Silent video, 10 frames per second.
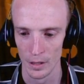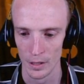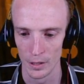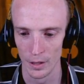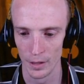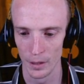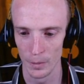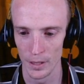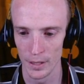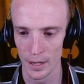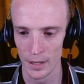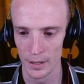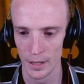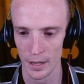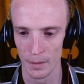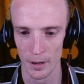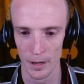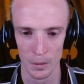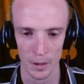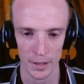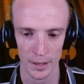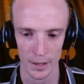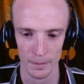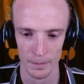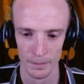So I think we start setting up Rayquaza.